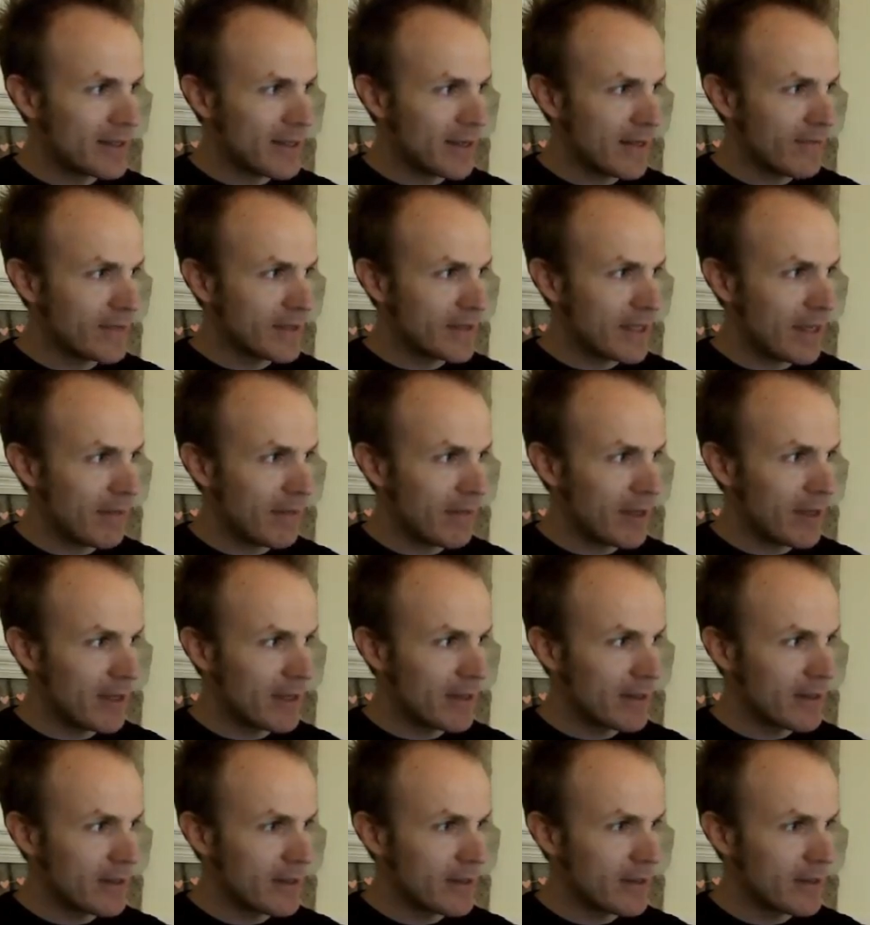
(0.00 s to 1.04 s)

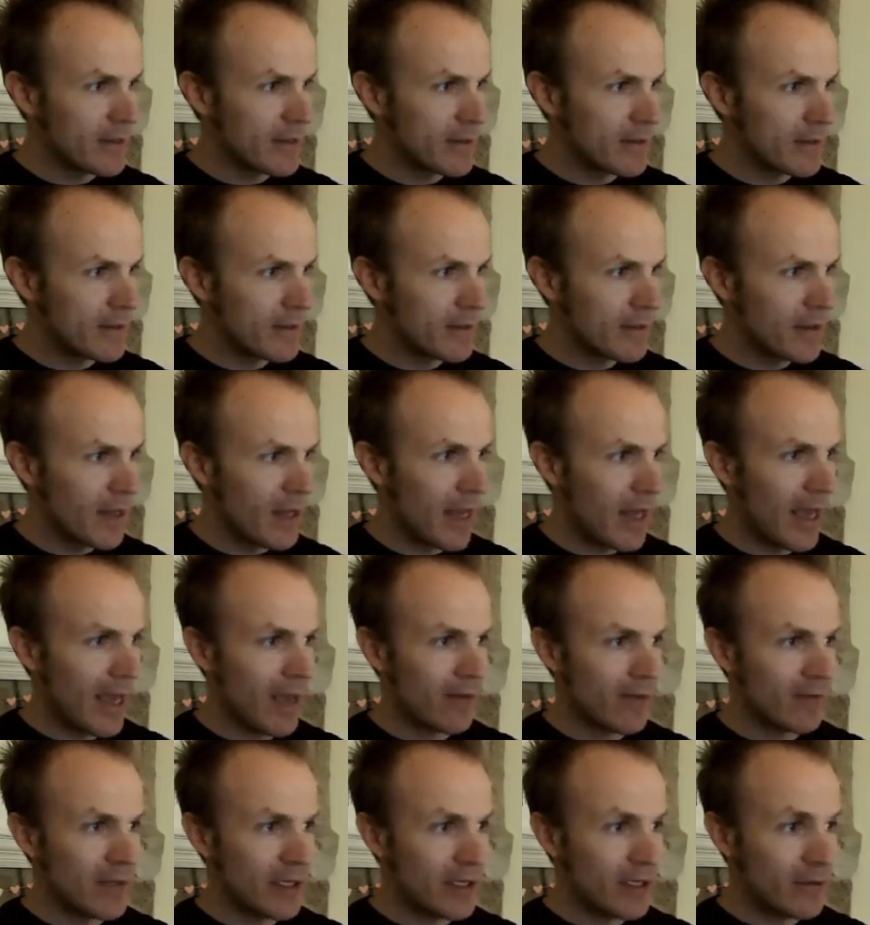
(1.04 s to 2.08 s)
statement, and we
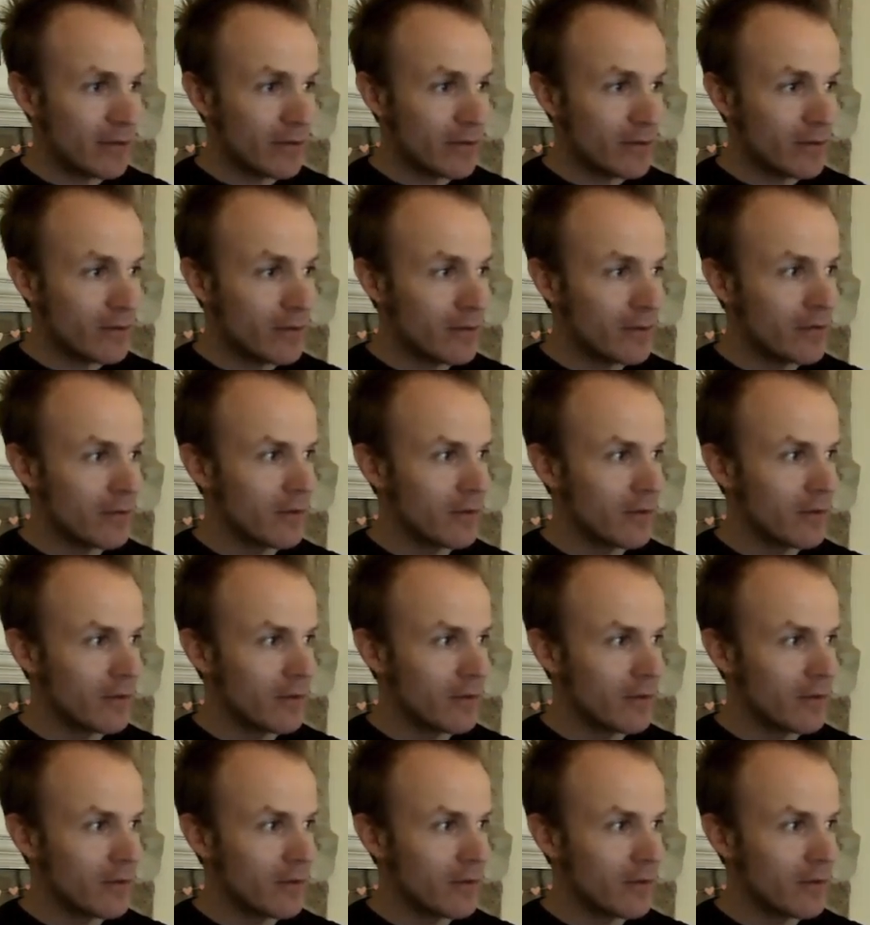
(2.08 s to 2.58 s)
do.